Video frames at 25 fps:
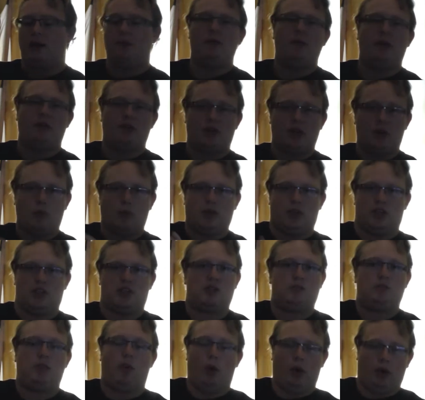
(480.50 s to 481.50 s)
And I'm about to go into
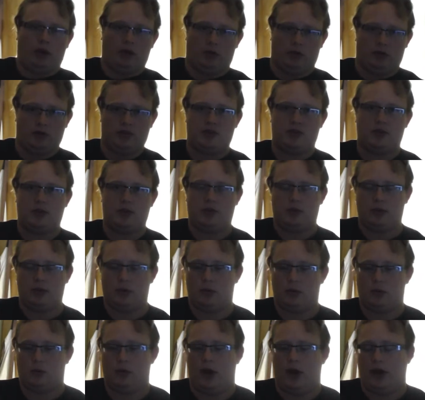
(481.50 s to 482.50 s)
spoilers
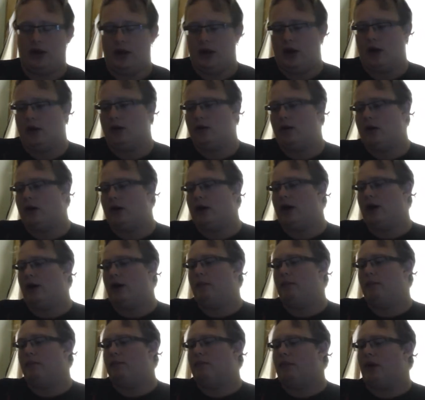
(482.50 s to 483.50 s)
right now.
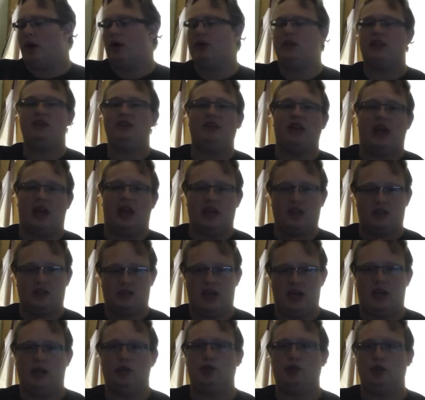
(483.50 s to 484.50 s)
I'll leave an
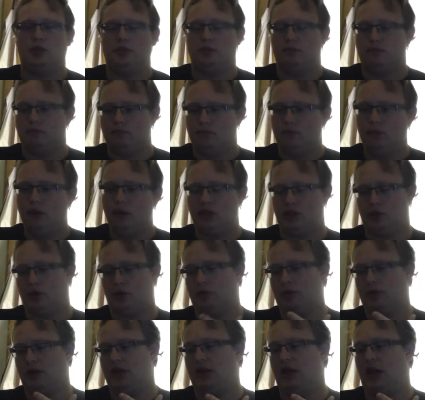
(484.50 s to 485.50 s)
annotation, which
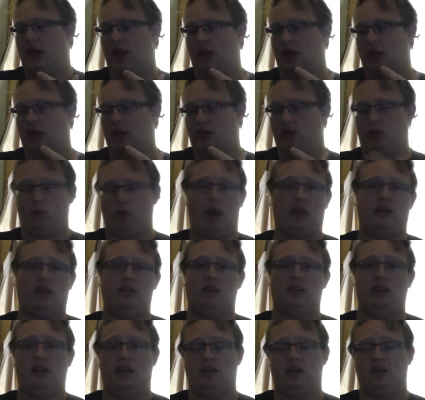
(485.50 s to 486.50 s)
will be a
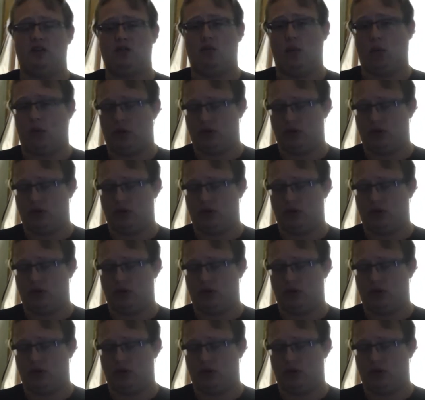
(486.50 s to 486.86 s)
direct link